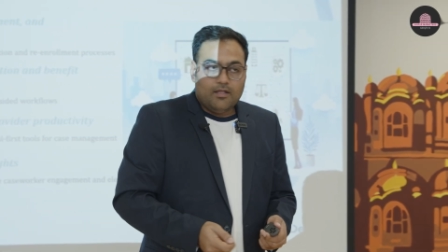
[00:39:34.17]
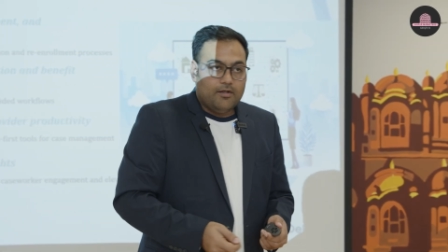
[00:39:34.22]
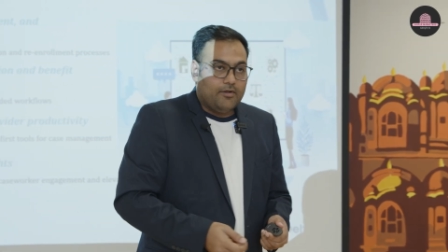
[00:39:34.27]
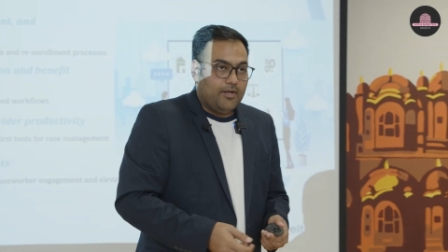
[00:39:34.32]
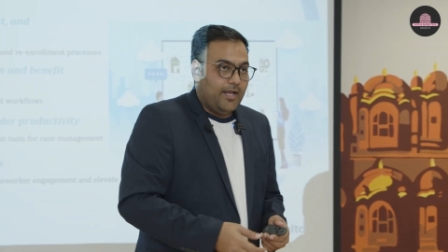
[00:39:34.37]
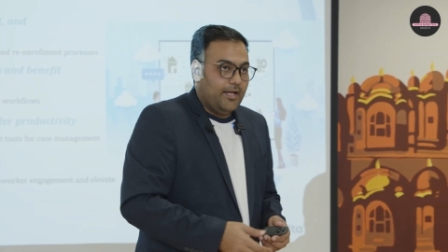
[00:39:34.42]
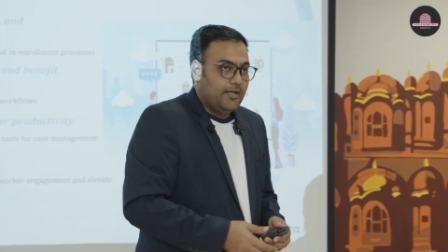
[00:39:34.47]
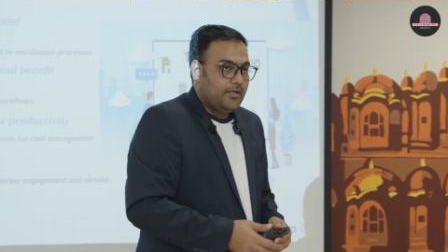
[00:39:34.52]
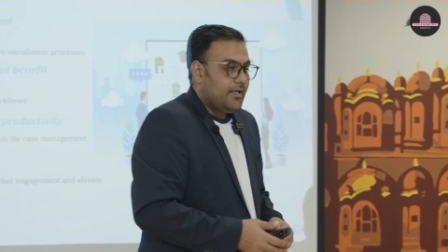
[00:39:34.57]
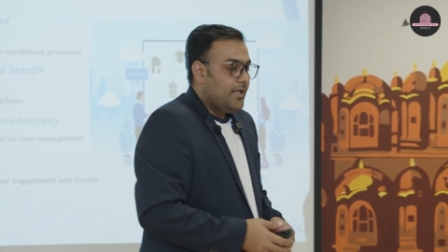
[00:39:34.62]

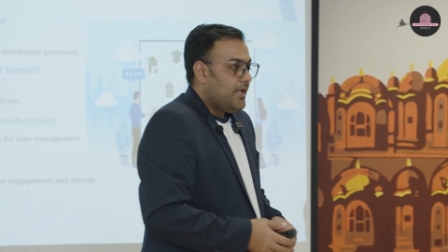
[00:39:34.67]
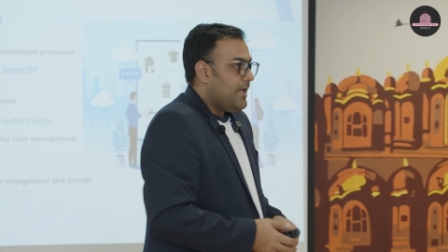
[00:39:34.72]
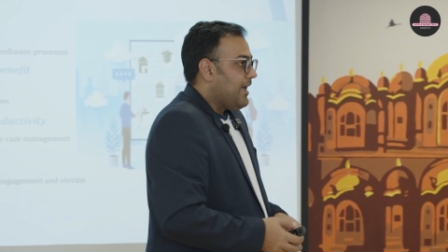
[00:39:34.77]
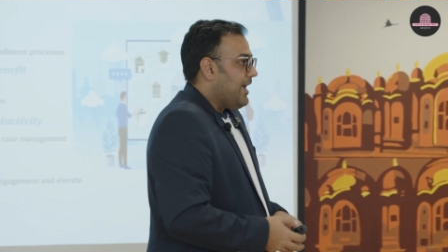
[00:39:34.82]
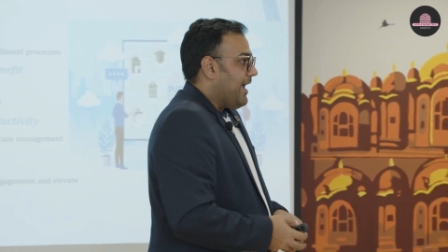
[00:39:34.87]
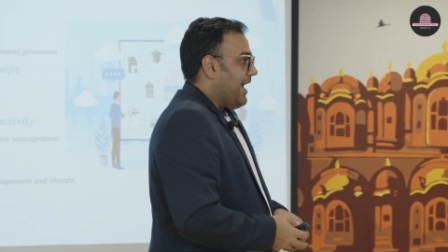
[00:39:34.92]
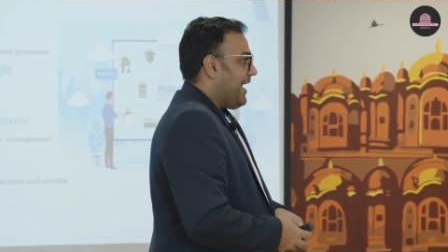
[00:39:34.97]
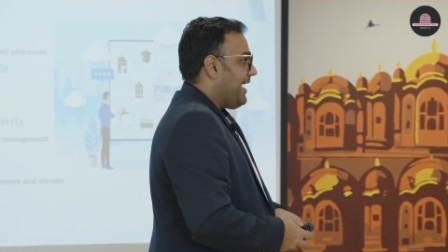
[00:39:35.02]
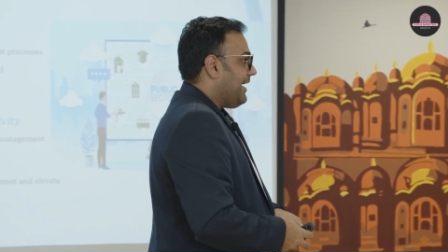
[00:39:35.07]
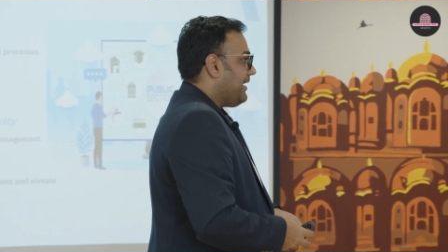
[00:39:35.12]
right?
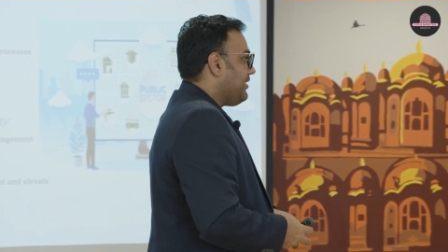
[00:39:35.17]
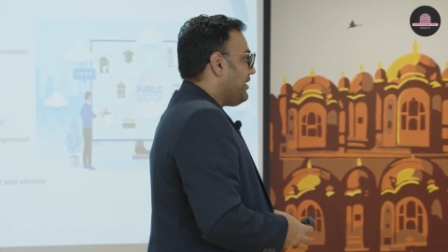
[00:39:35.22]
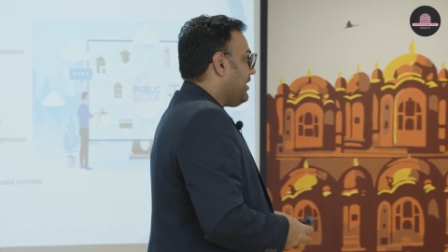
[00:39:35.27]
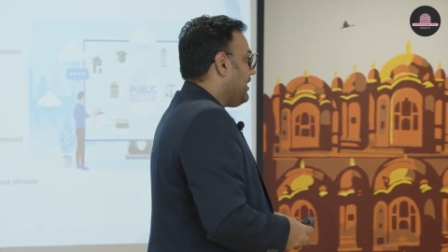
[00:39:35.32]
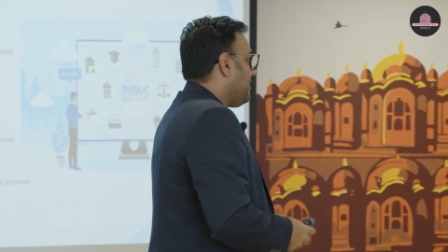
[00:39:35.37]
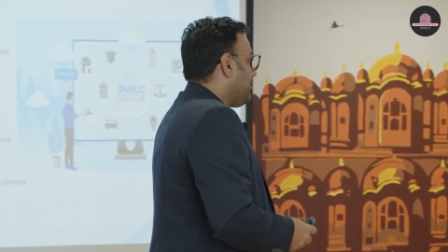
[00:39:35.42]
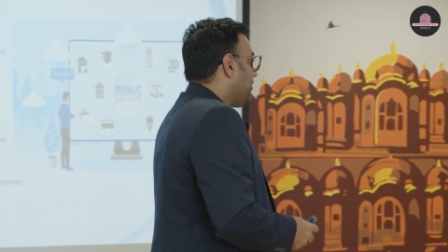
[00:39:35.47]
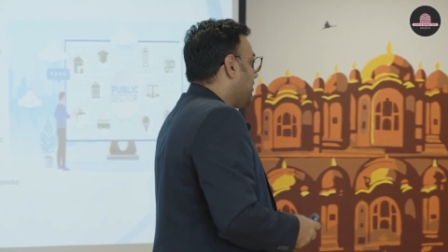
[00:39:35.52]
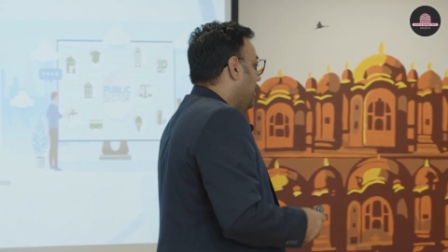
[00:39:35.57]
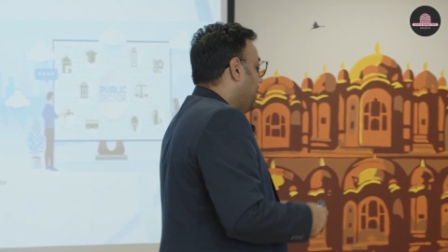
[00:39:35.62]
And
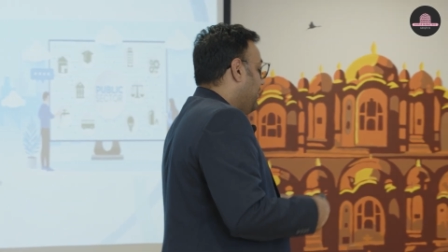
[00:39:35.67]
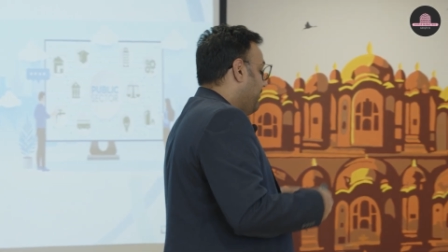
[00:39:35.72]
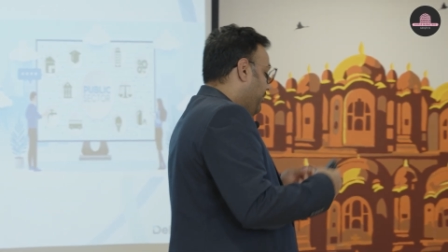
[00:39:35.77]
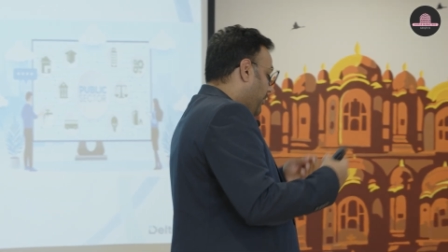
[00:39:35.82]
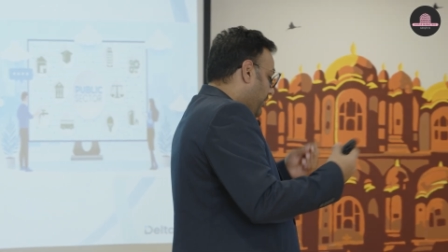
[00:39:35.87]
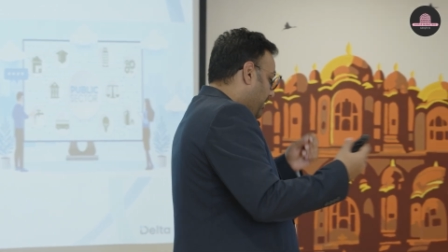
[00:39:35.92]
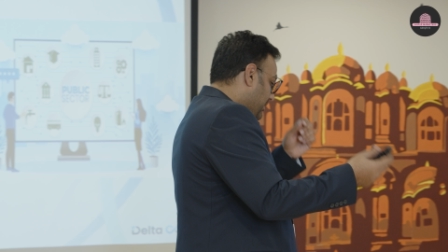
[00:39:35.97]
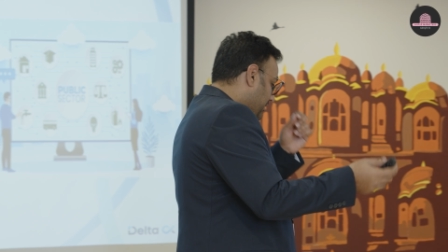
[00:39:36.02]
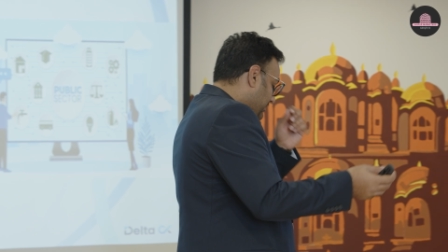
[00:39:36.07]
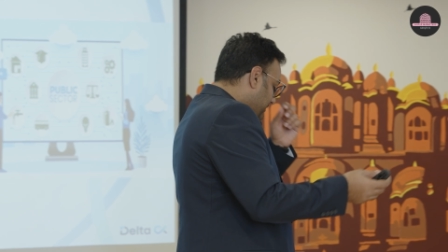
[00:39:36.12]
the third
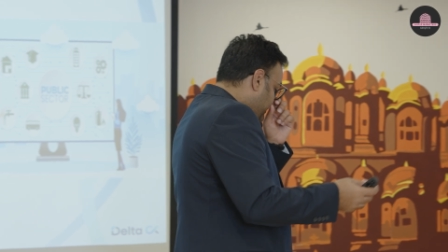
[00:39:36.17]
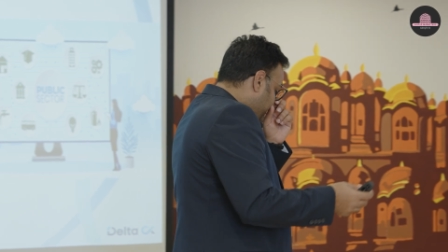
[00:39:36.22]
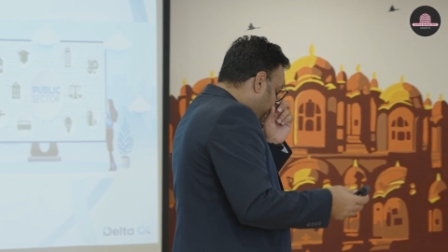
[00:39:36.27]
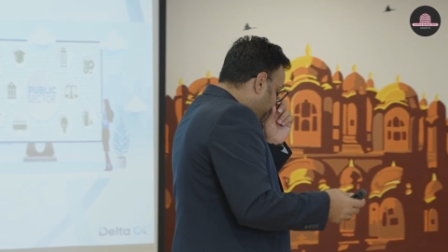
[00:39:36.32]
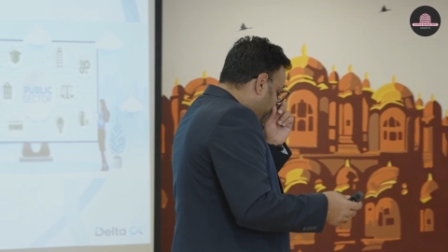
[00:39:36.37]
point